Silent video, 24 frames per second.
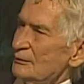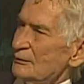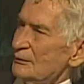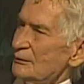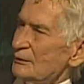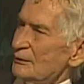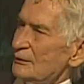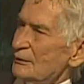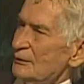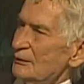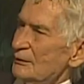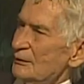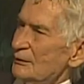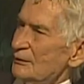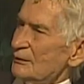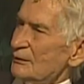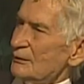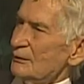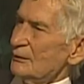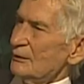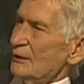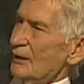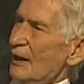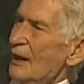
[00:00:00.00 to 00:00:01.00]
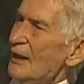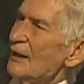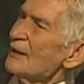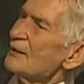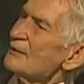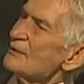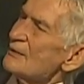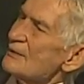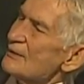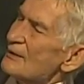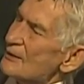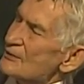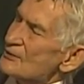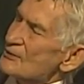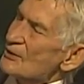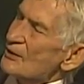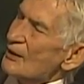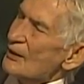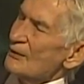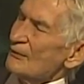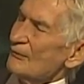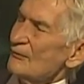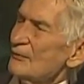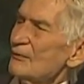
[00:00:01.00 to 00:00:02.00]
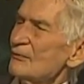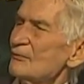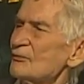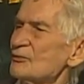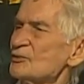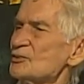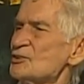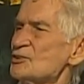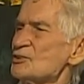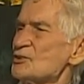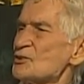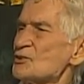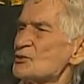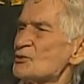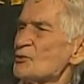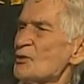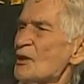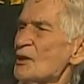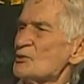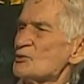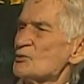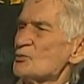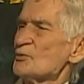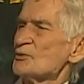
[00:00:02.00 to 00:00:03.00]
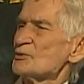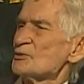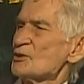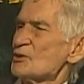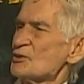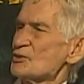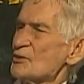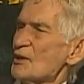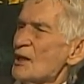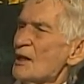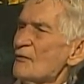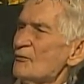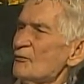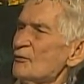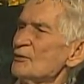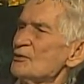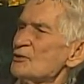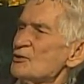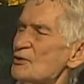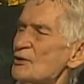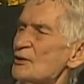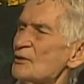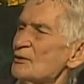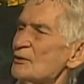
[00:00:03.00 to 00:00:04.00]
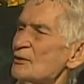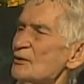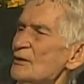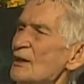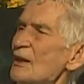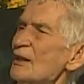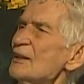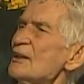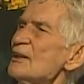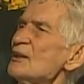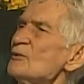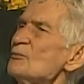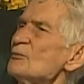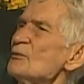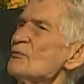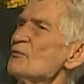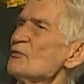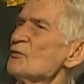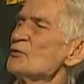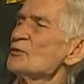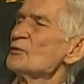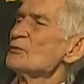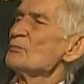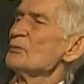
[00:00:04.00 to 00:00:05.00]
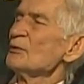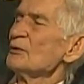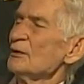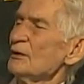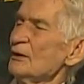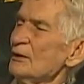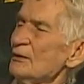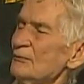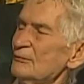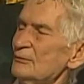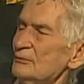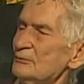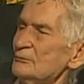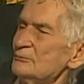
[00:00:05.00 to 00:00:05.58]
Mm-hmm. And I think that's the kind of love Jesus Christ wants us to have for each other, that irrefutable love.